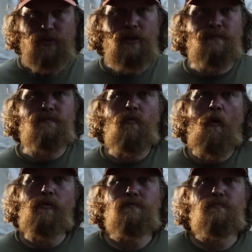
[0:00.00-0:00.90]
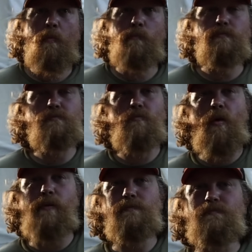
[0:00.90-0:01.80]
it, John? I need a
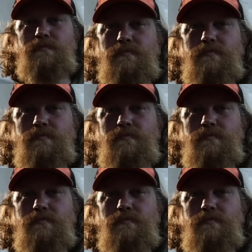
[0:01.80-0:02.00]
biscuit. Sure.